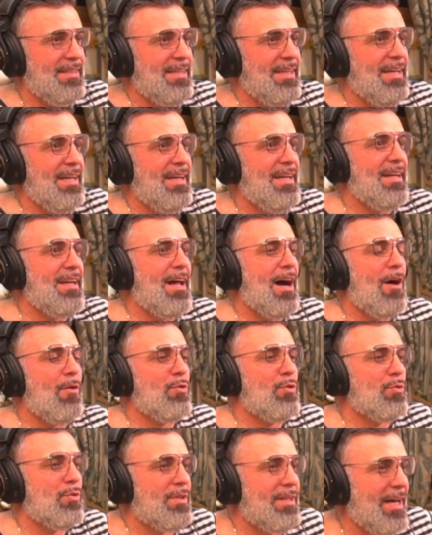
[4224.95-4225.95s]
Now
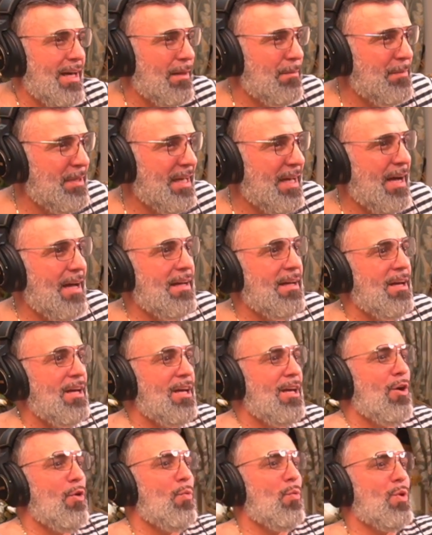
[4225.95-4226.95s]
you tell me,
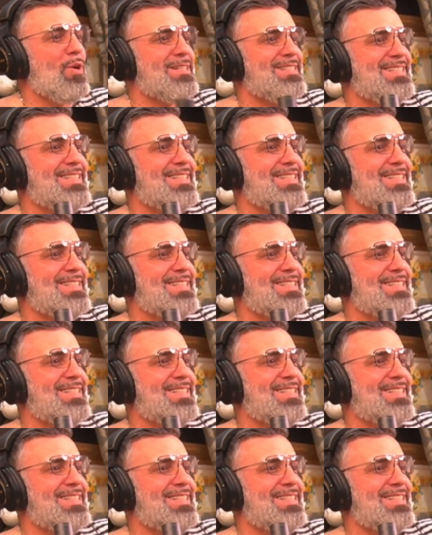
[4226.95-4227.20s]
was